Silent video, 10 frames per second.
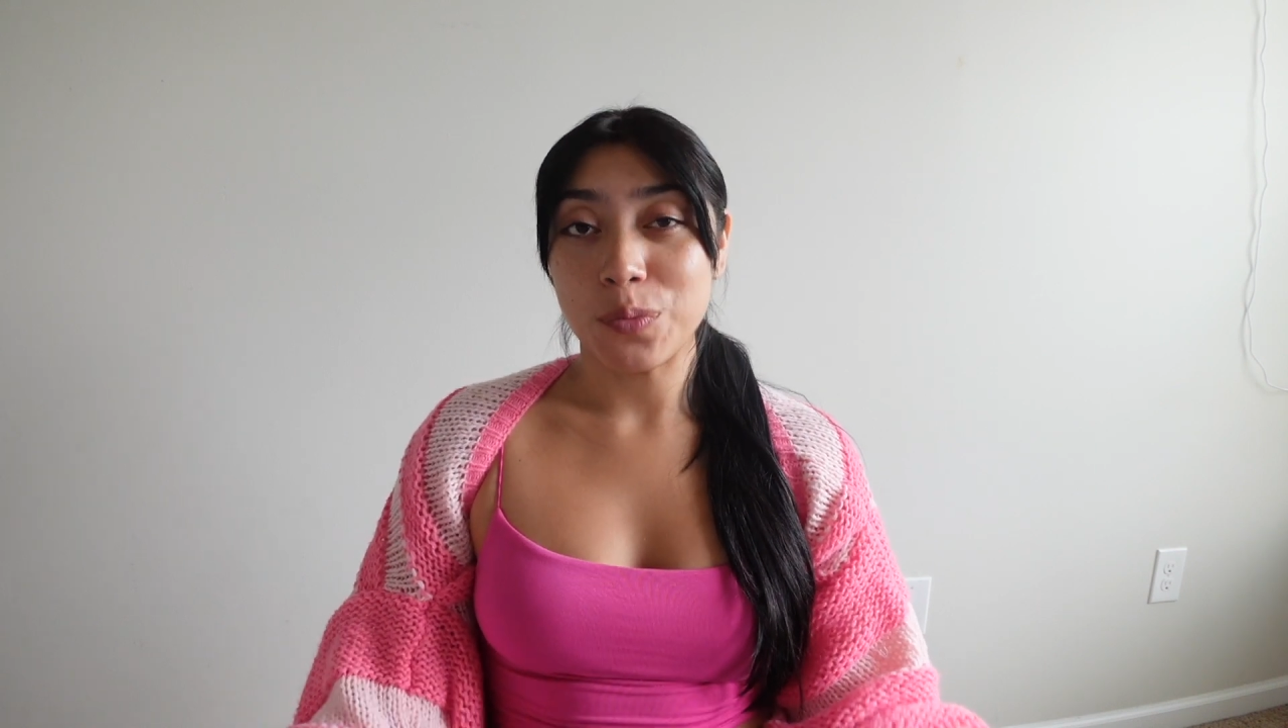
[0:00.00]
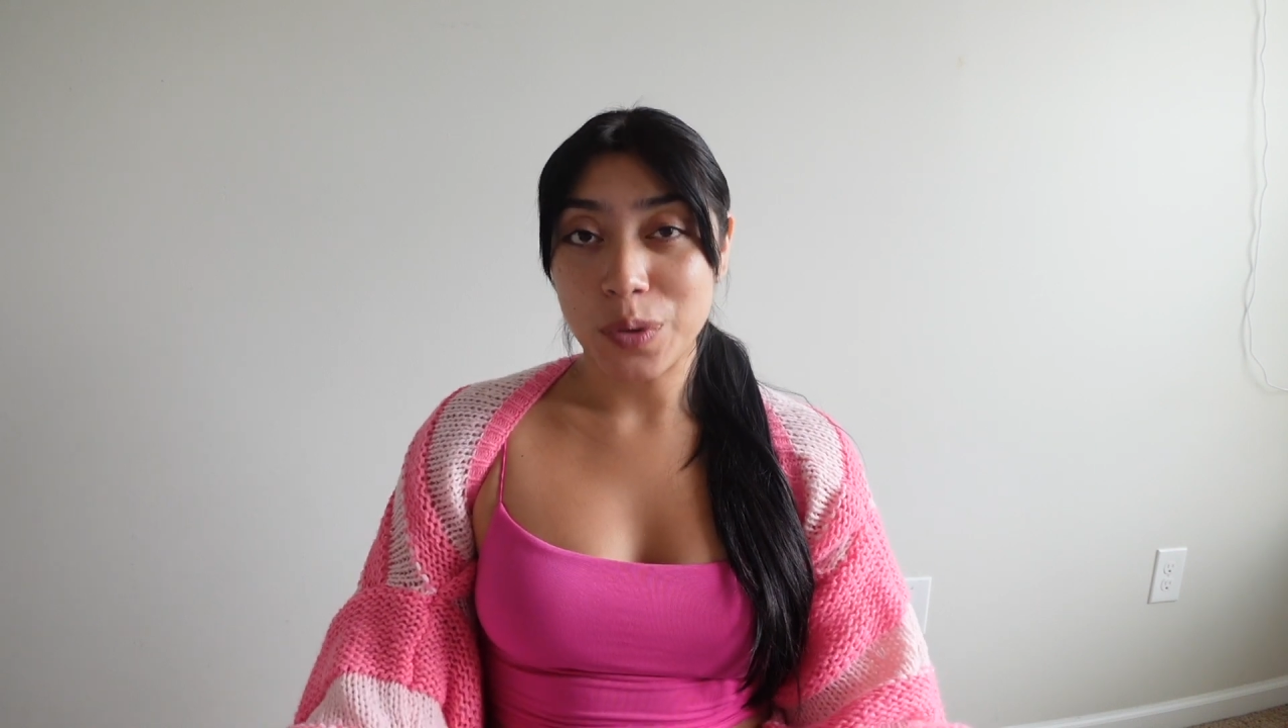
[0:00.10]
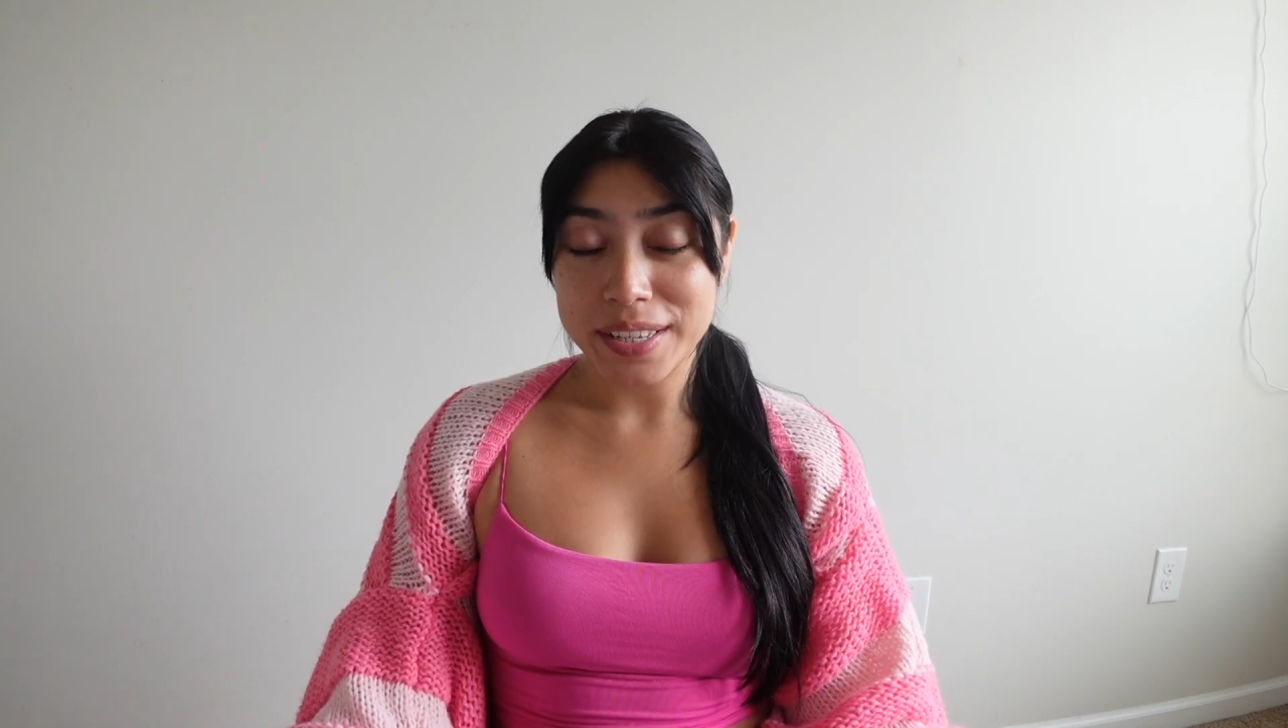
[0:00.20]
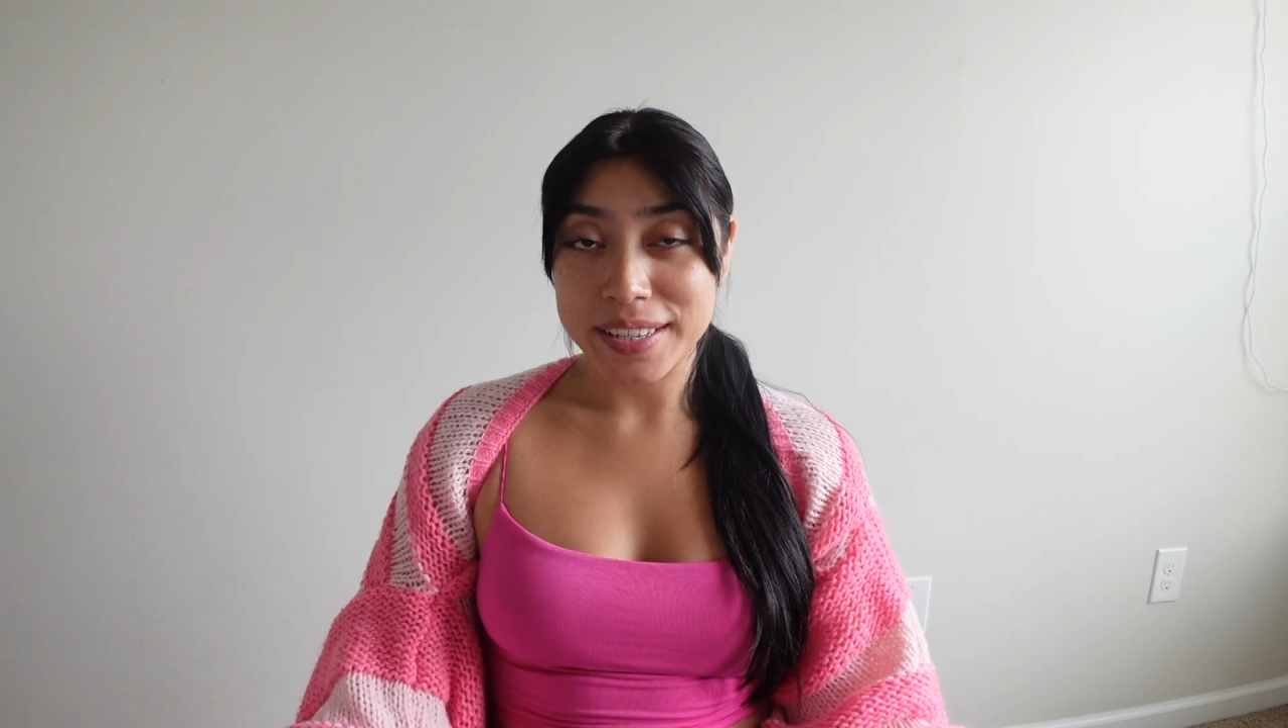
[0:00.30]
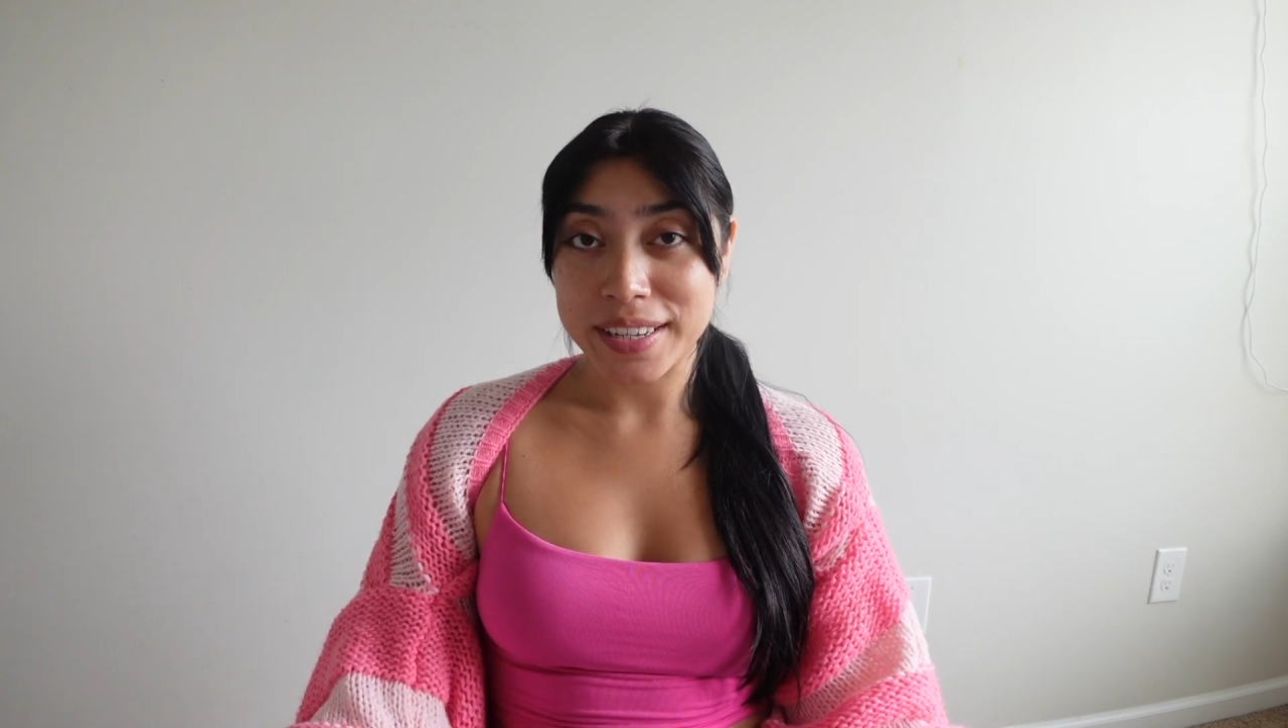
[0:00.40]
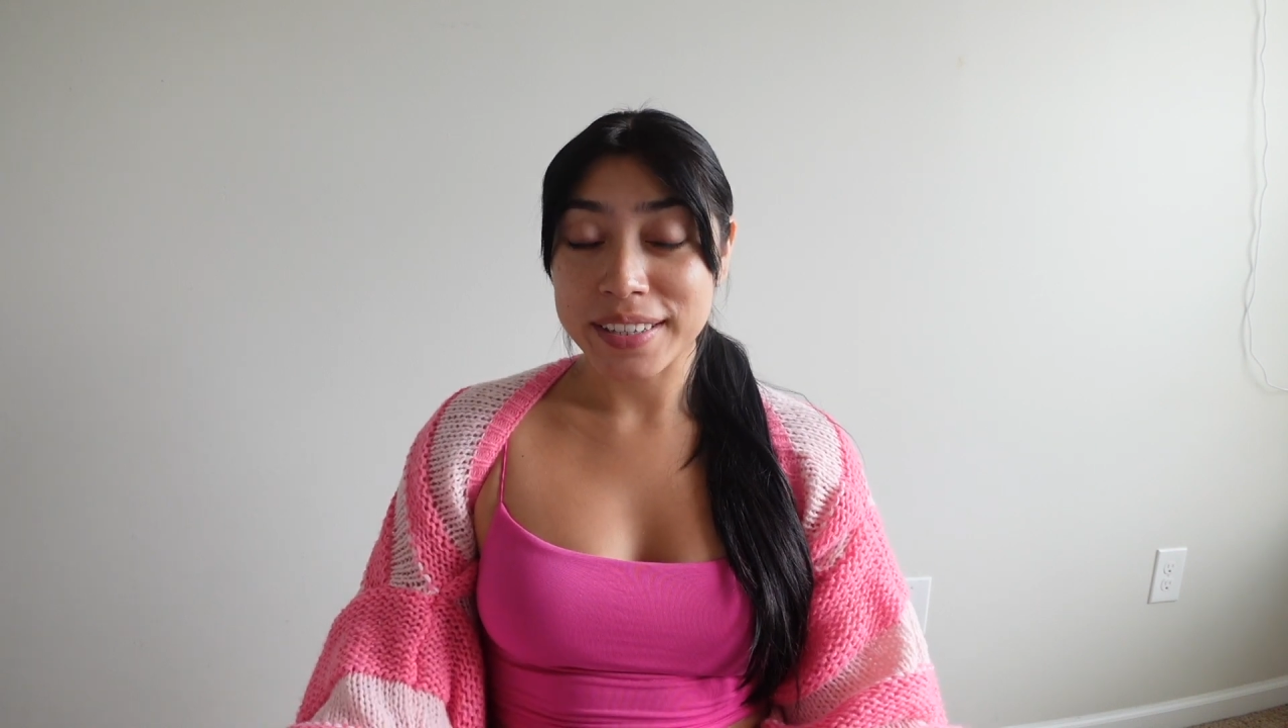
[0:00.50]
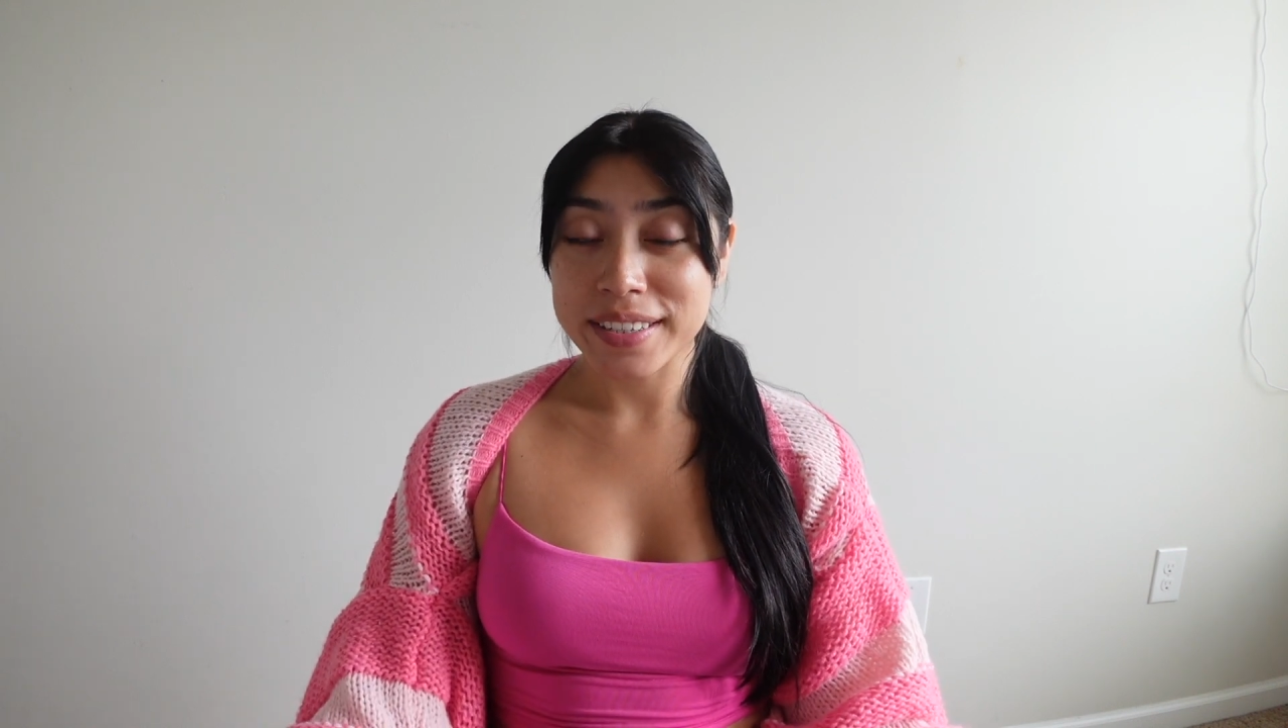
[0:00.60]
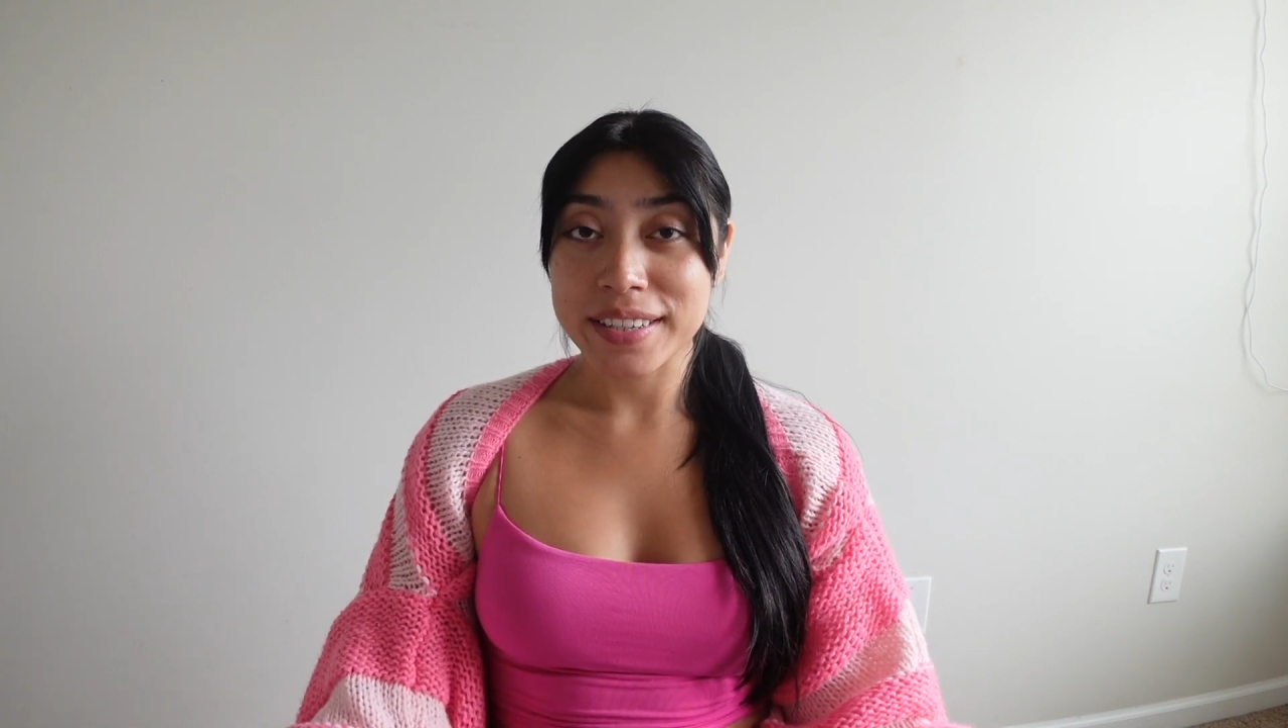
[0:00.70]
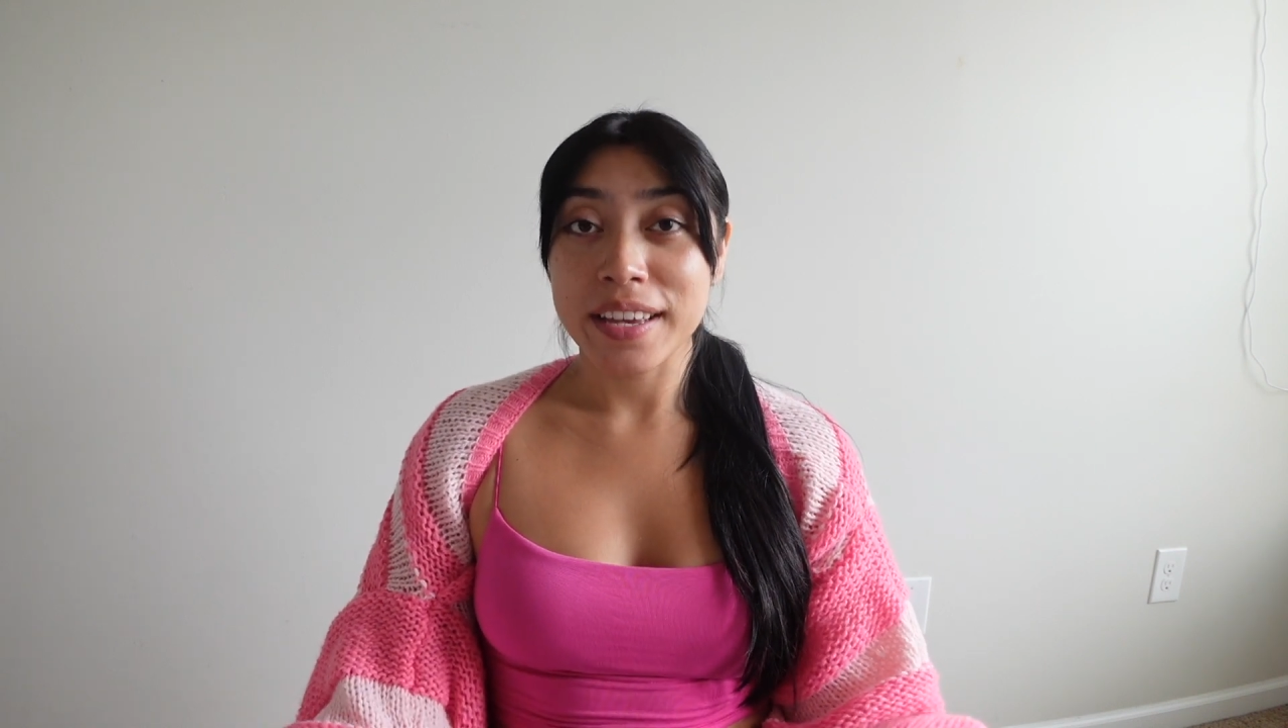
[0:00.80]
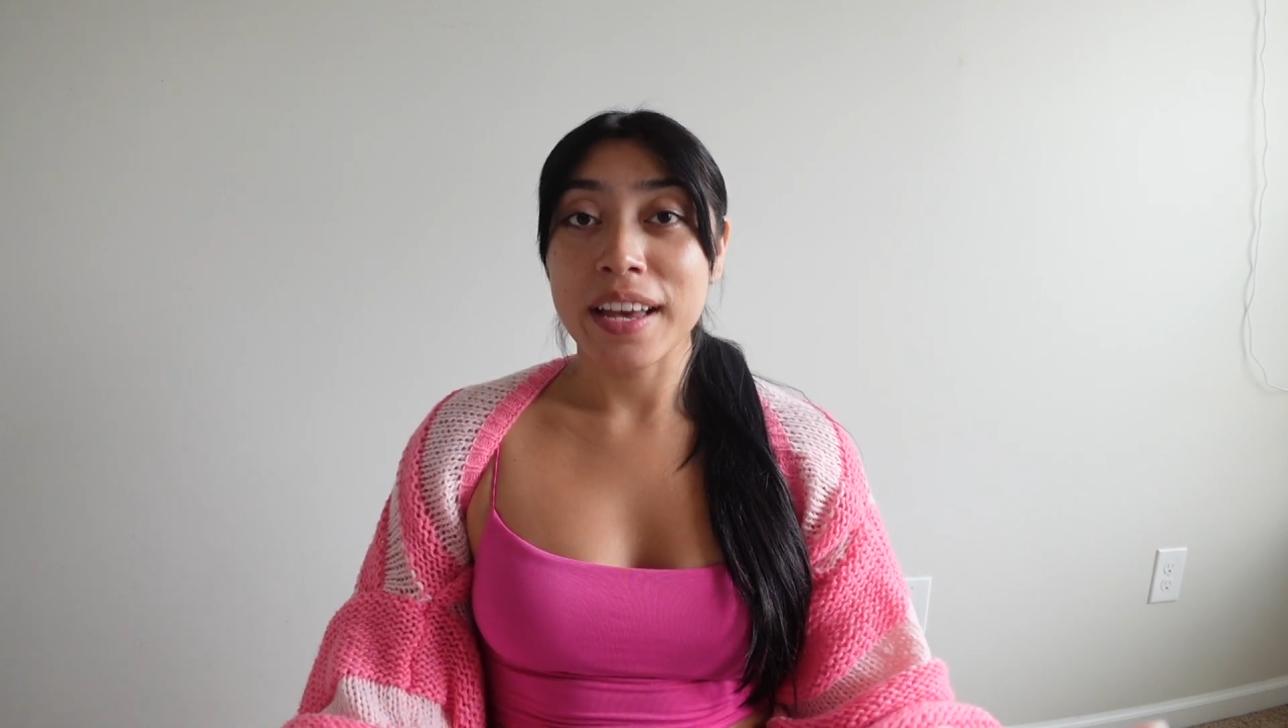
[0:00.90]

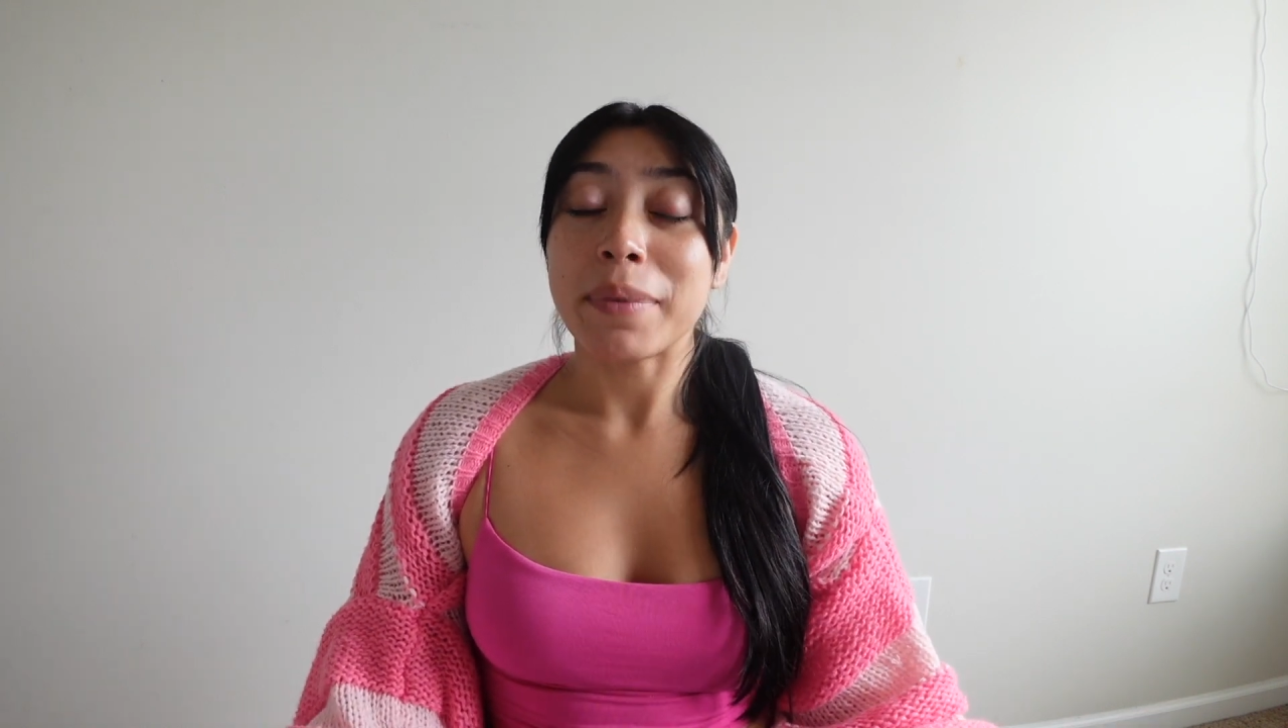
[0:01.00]
wasn't,